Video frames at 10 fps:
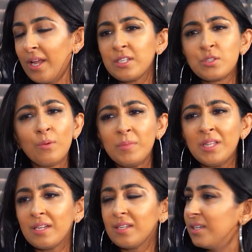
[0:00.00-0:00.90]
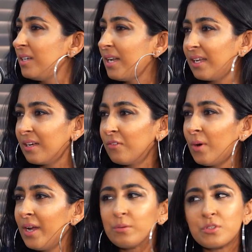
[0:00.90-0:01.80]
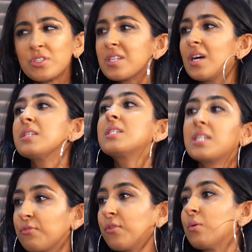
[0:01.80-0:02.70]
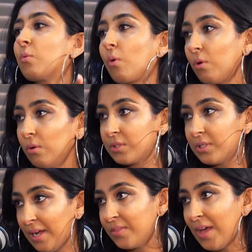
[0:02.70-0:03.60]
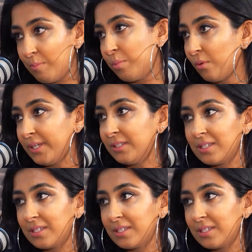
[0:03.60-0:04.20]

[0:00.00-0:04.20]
And I don't mean that in a negative way. It was just a different world at that point.